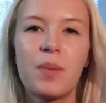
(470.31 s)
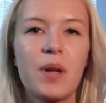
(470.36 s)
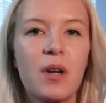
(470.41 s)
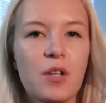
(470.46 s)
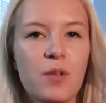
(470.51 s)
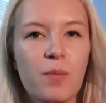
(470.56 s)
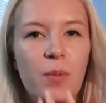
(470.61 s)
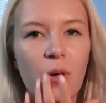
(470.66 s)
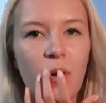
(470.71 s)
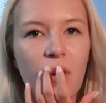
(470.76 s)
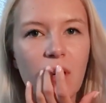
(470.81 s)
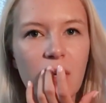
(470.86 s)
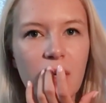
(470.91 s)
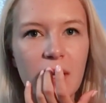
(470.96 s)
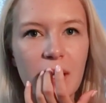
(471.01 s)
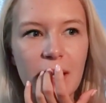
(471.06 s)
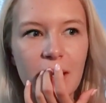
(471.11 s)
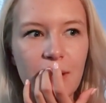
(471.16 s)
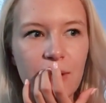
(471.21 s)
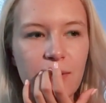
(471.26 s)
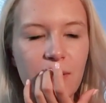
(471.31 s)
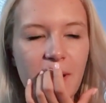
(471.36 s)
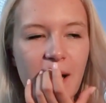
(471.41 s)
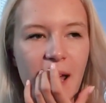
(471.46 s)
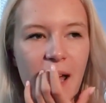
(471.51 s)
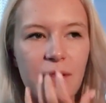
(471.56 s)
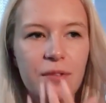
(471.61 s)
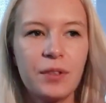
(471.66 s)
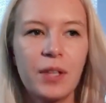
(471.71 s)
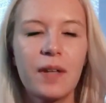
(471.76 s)
Petersburg, if
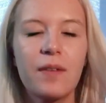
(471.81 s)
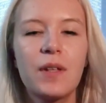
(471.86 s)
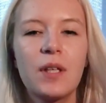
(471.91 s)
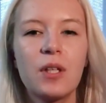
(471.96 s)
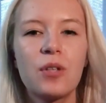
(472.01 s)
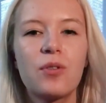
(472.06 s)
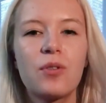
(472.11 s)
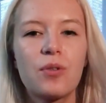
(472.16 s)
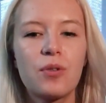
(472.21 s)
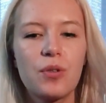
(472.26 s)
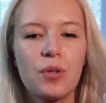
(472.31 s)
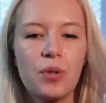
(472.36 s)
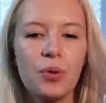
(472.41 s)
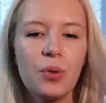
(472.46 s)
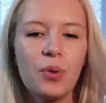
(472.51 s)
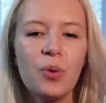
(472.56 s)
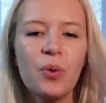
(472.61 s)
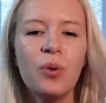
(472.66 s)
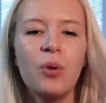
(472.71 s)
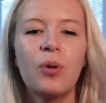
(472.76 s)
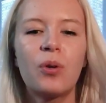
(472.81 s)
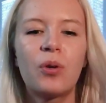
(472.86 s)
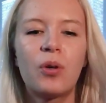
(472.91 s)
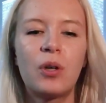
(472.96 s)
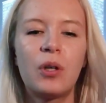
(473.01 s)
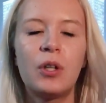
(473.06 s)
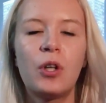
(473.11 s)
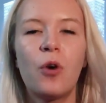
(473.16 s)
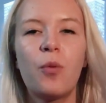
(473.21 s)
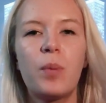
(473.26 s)
I have nothing to do
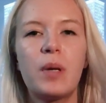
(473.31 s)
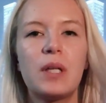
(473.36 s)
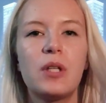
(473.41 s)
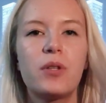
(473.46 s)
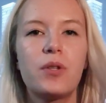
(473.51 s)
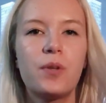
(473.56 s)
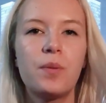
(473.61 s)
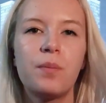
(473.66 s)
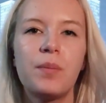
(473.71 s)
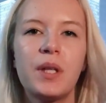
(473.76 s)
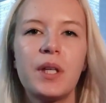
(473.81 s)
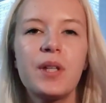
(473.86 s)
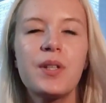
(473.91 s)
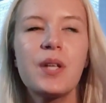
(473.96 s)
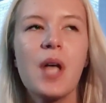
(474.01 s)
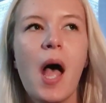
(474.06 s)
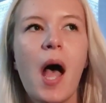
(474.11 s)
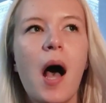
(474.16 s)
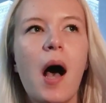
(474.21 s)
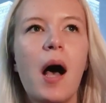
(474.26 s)
or nobody to meet,